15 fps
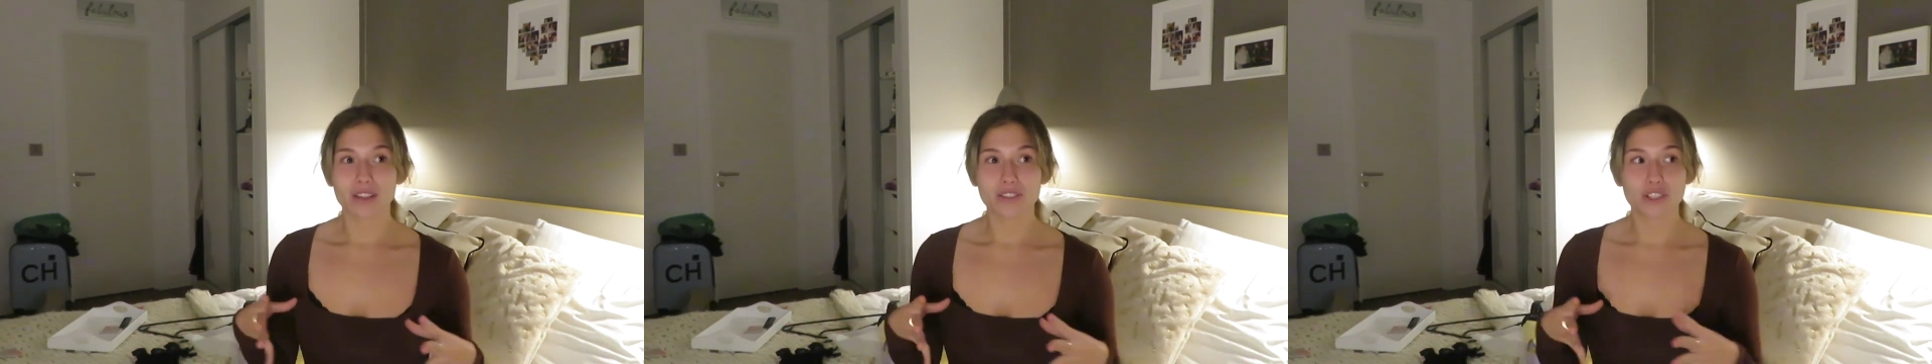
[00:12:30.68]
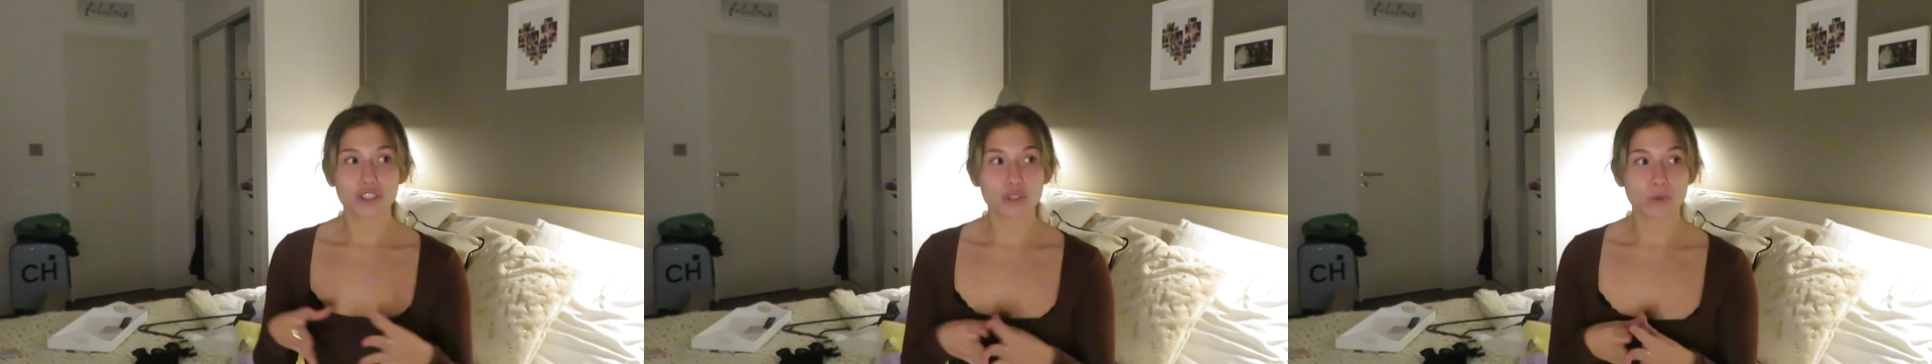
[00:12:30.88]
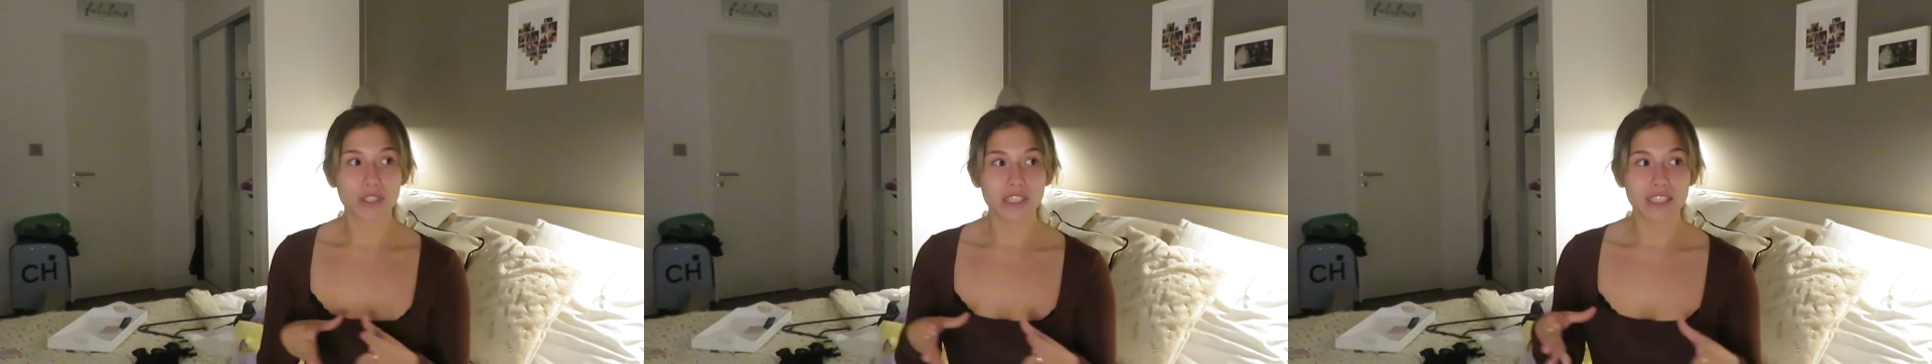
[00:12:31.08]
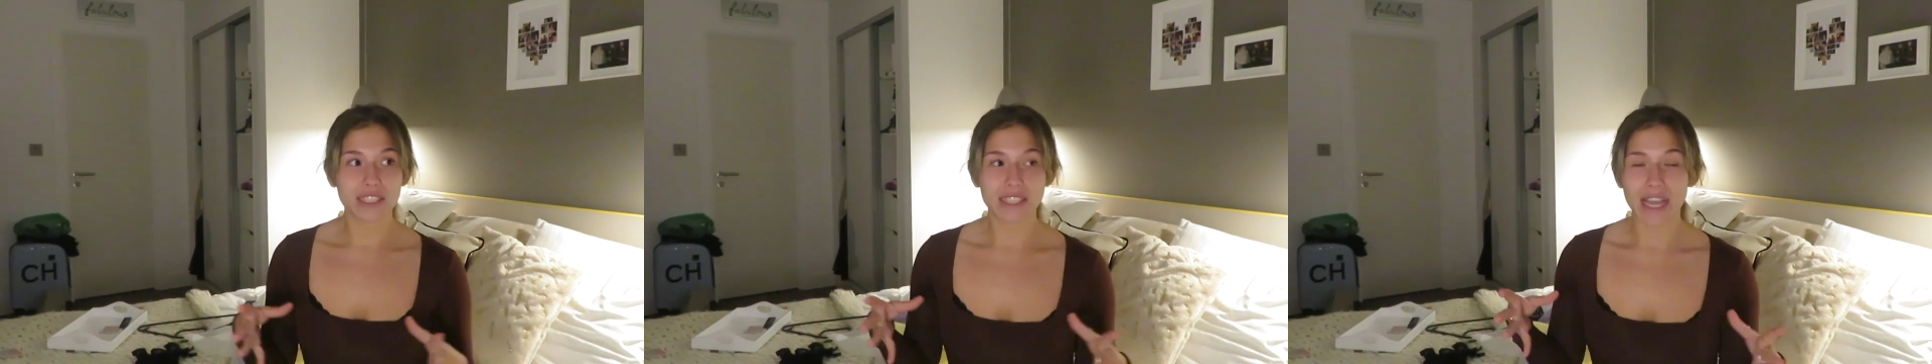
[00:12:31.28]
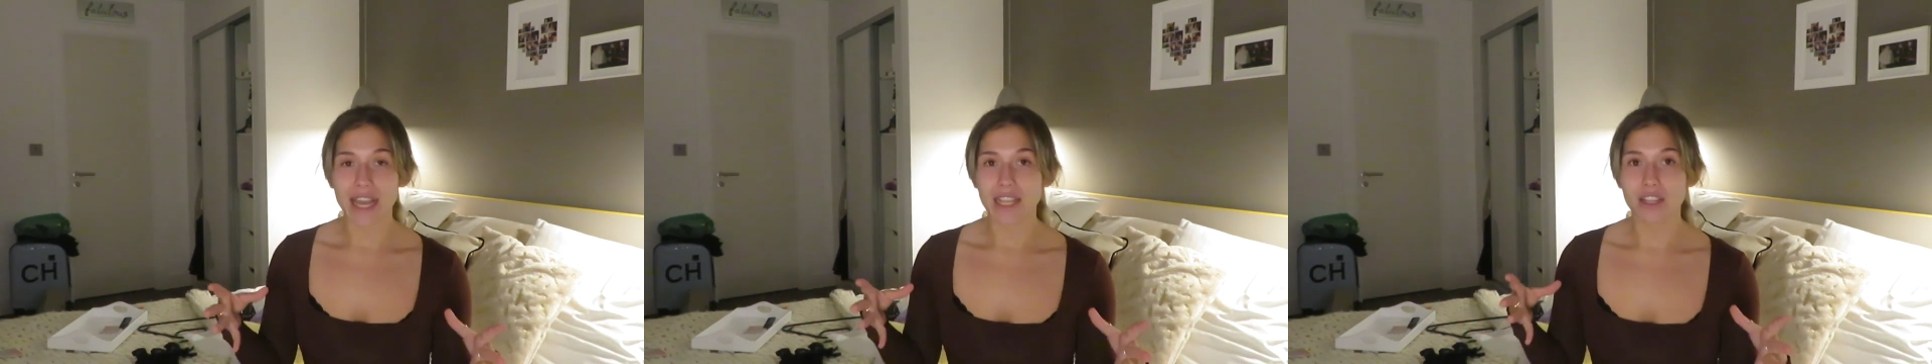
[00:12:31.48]
Just wanted to
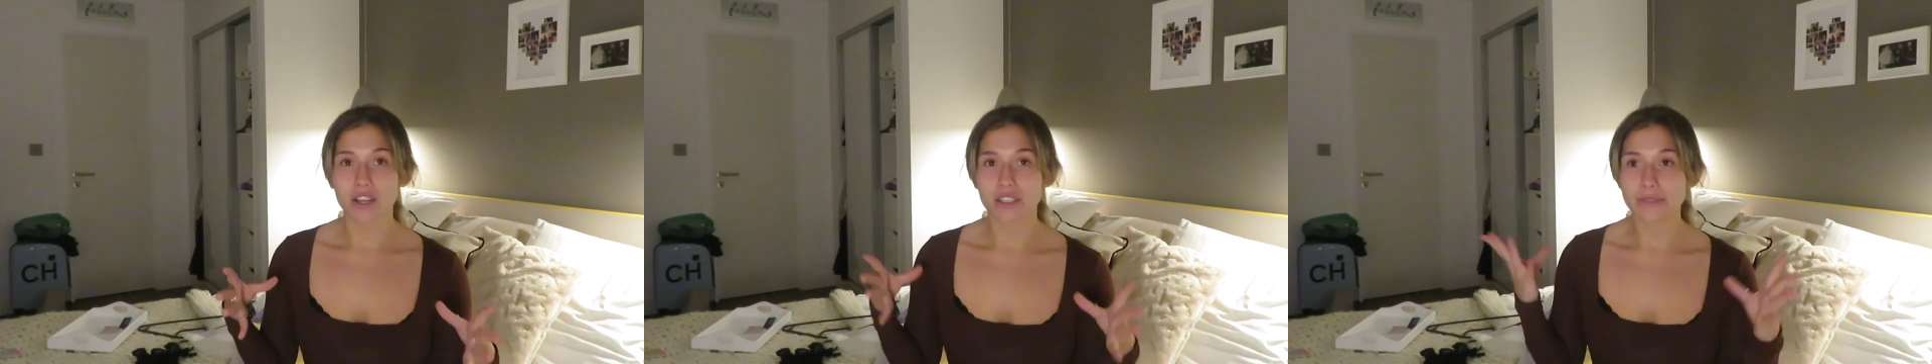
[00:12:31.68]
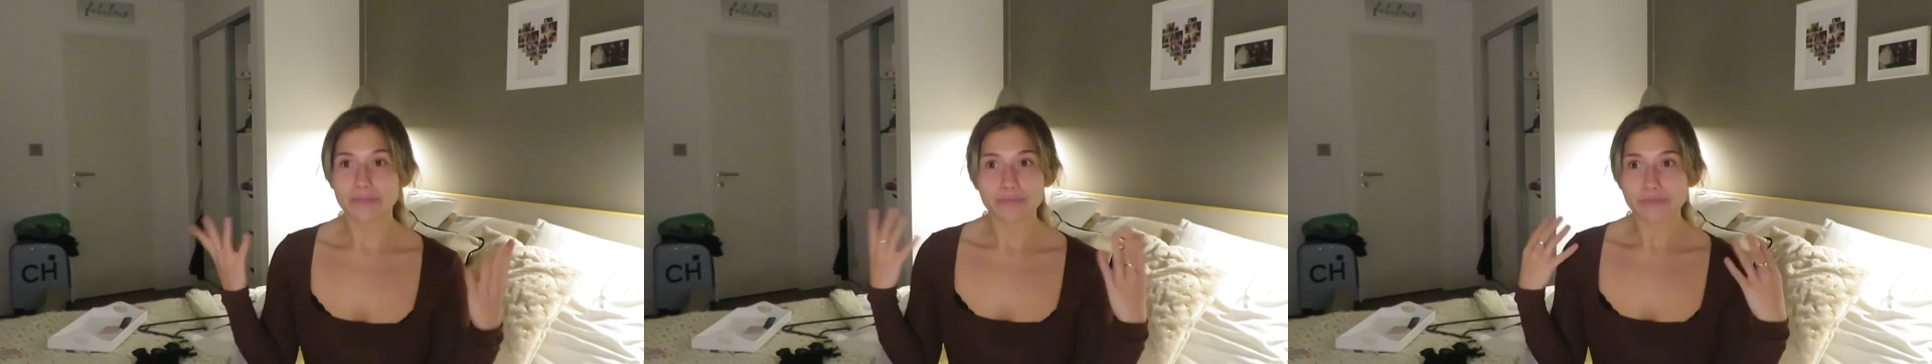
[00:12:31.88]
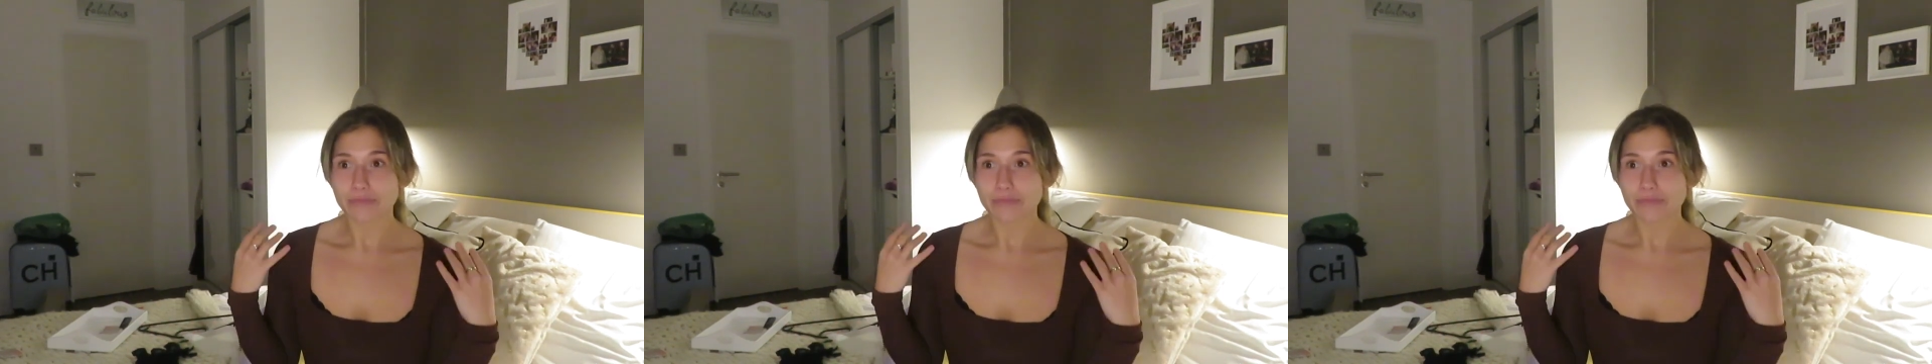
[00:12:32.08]
say, like,